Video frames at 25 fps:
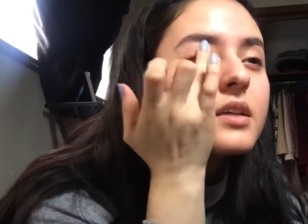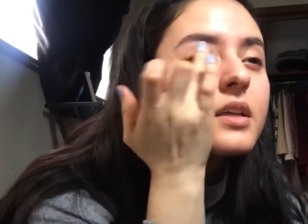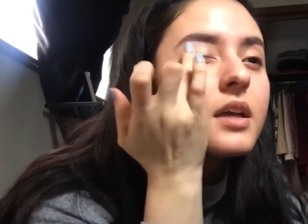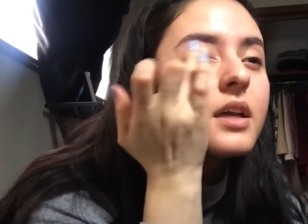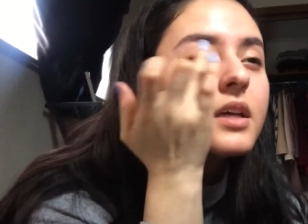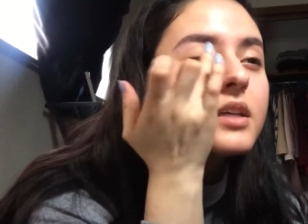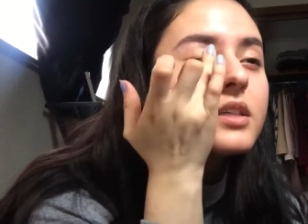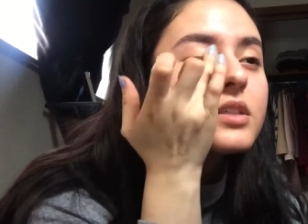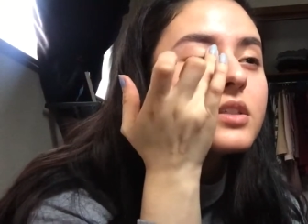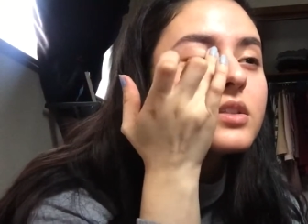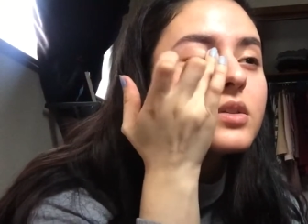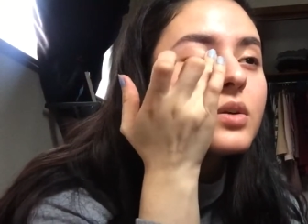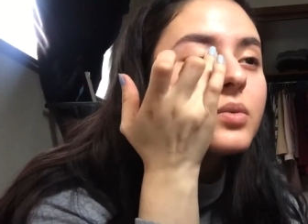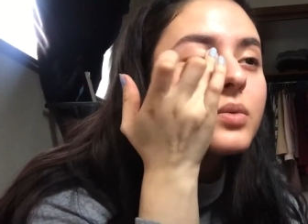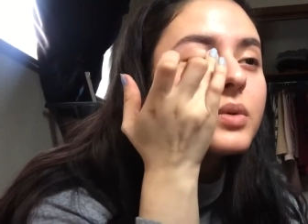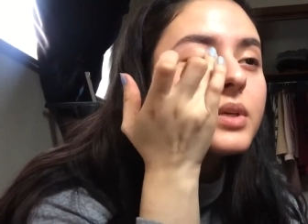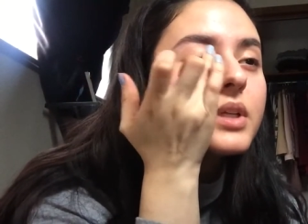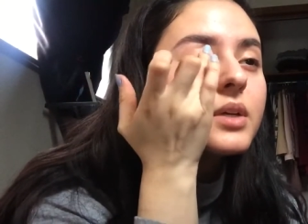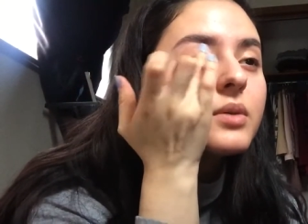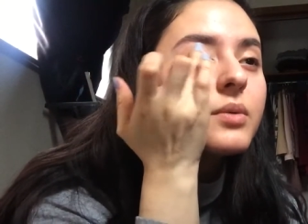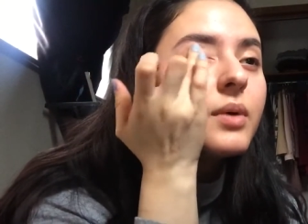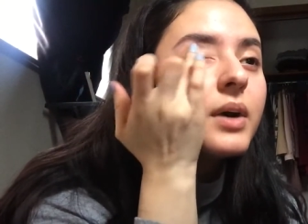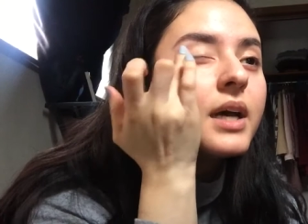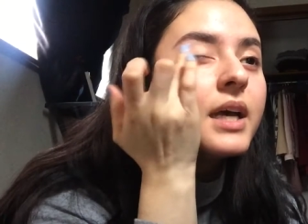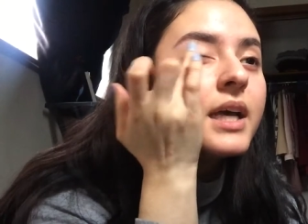I just don't
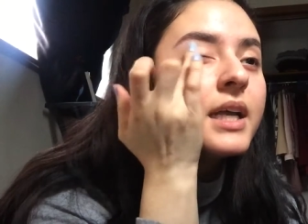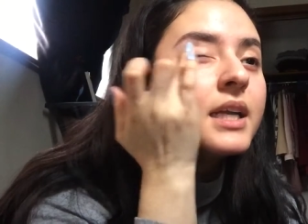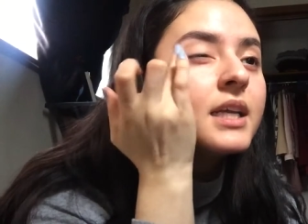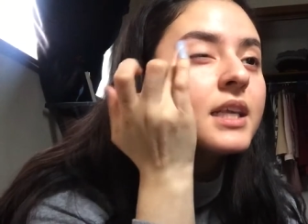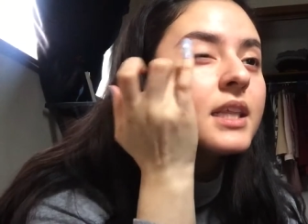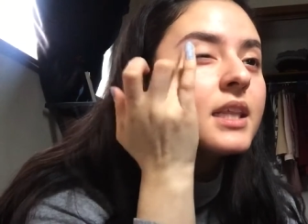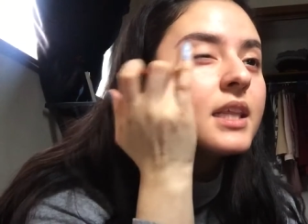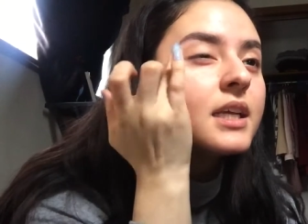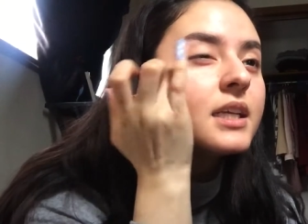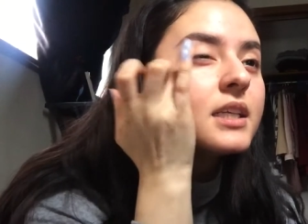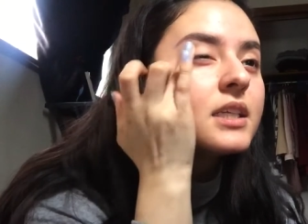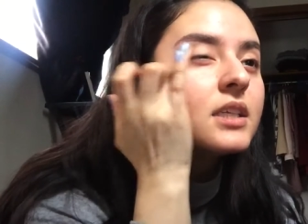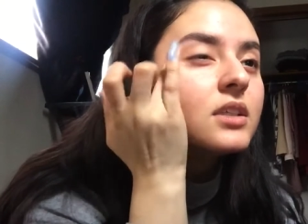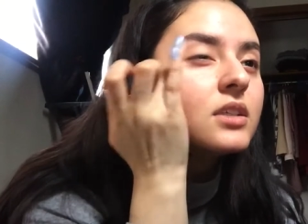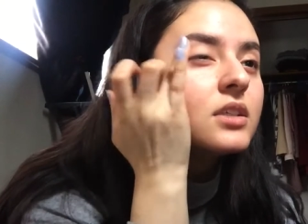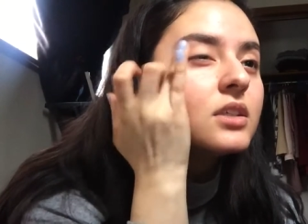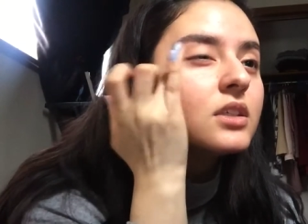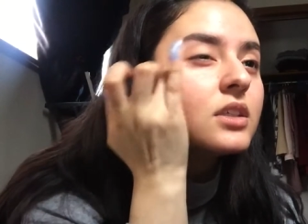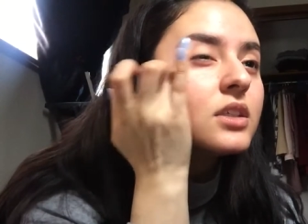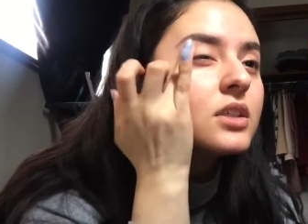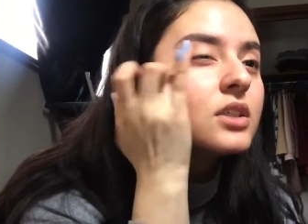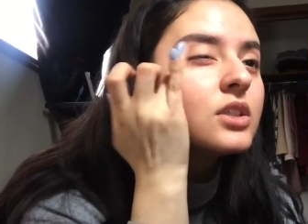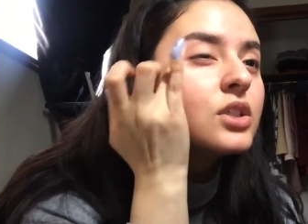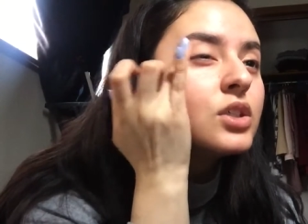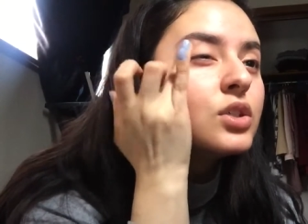really want anything to
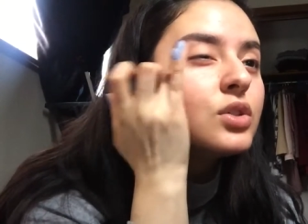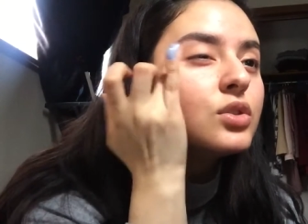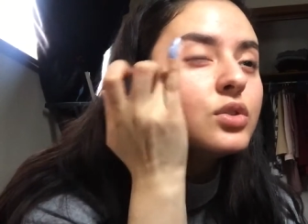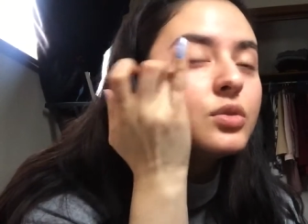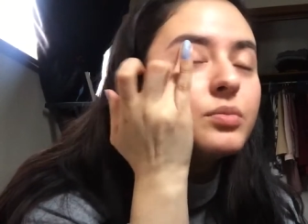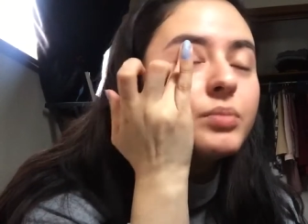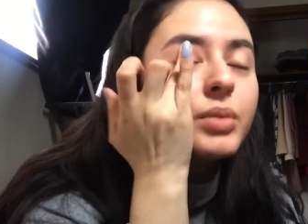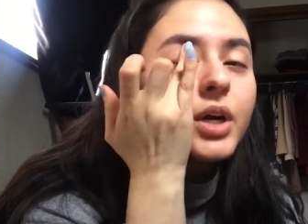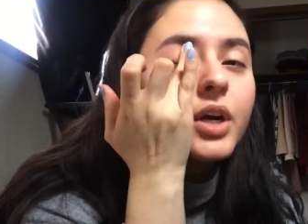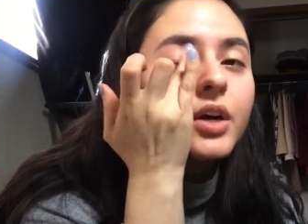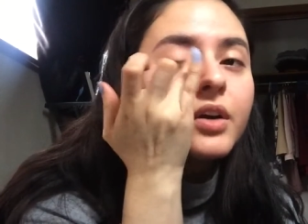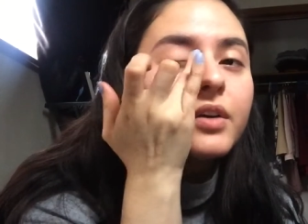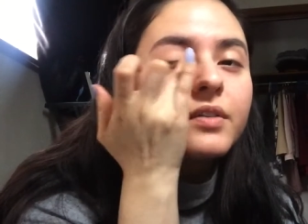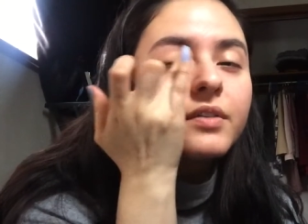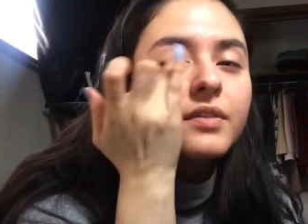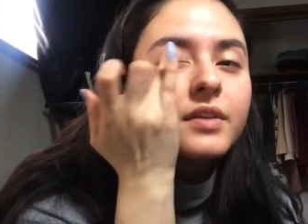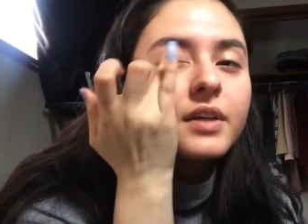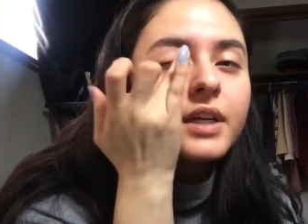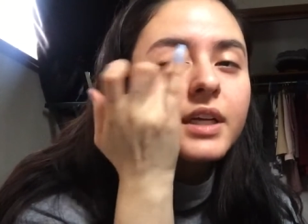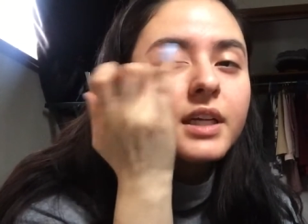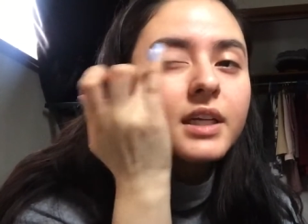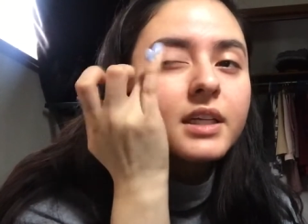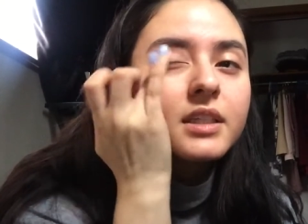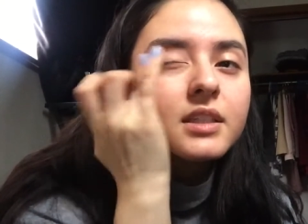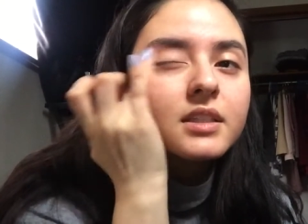look too
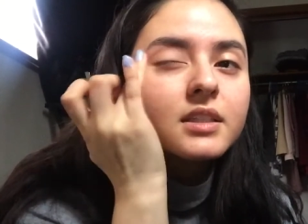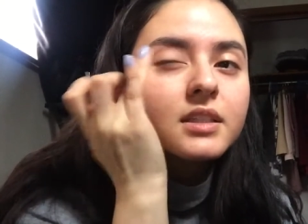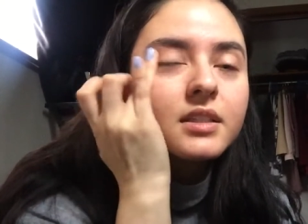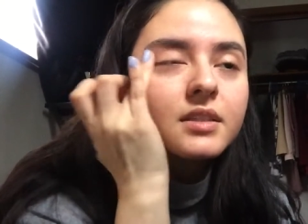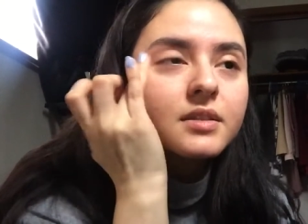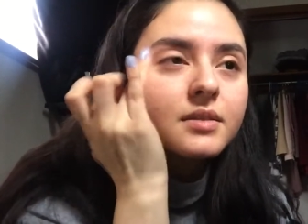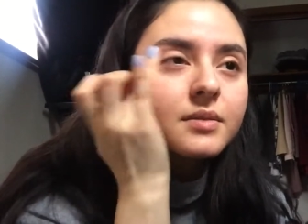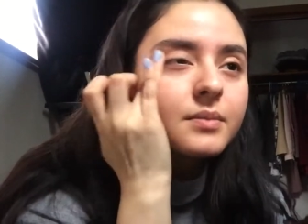perfect.